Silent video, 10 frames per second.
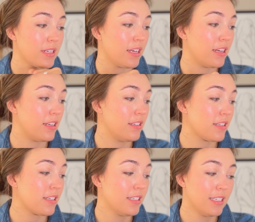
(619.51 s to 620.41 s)
and
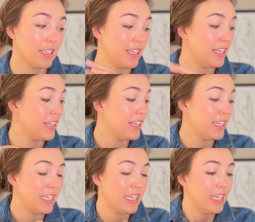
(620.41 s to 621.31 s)

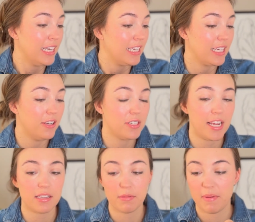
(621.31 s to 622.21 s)
you know, it
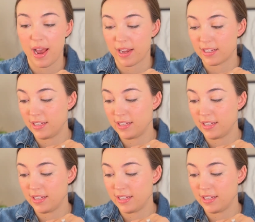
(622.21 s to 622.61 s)
takes me back.